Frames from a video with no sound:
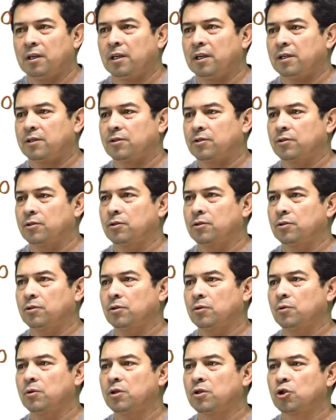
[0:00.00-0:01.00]
As
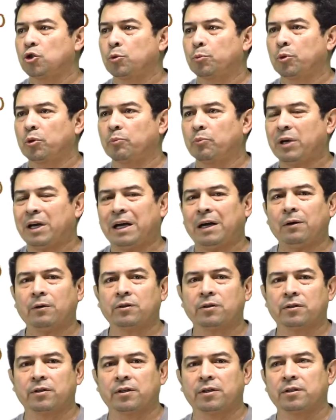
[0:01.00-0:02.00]
soon as you put power
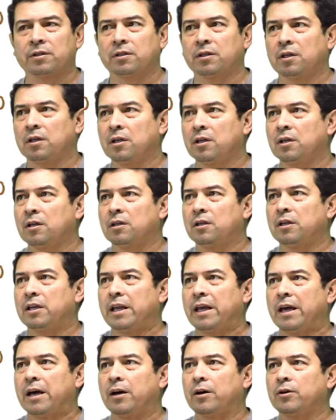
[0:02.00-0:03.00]
to this,
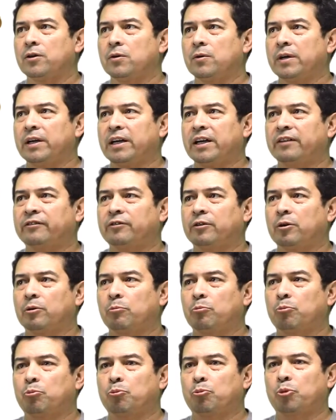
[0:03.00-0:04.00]
now you have
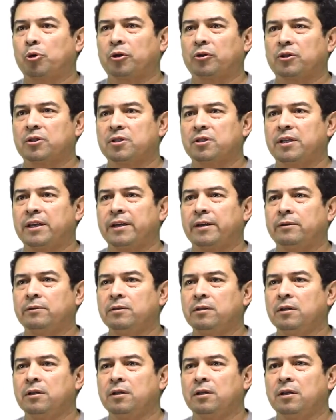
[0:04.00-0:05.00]
brought this
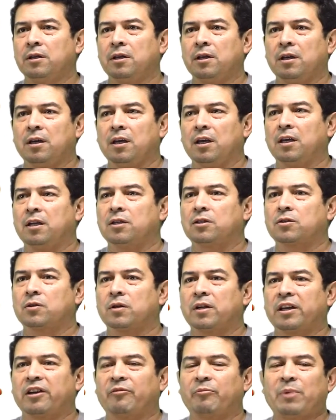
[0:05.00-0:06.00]
down, and it's
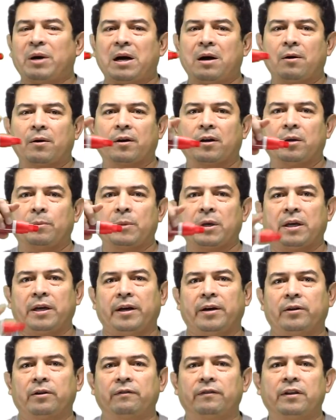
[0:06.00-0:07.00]
going to have power coming
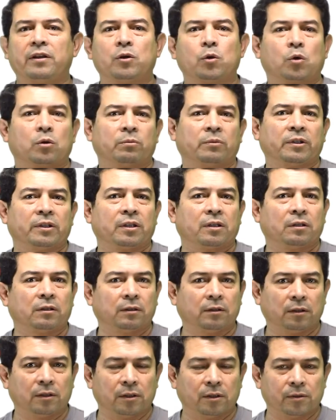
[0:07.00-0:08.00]
out of the normally
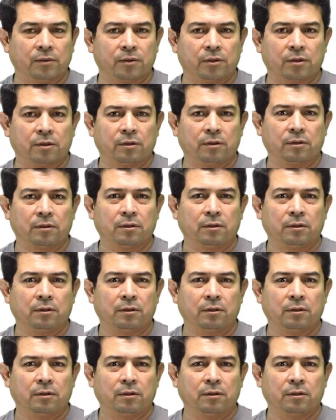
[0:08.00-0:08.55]
closed.